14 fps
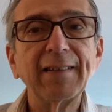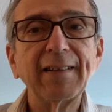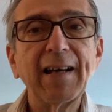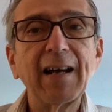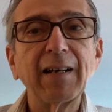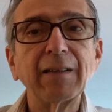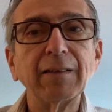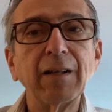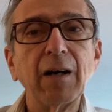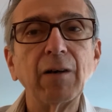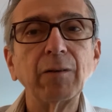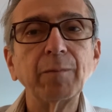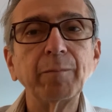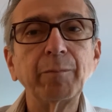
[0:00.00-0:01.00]
That
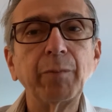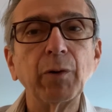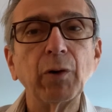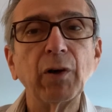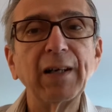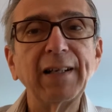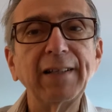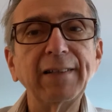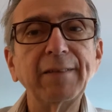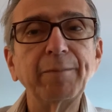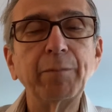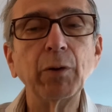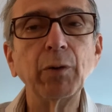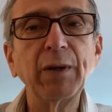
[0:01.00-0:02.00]
alone buoyed
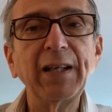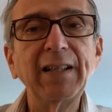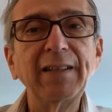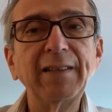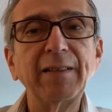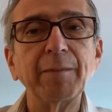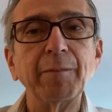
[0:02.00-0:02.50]
the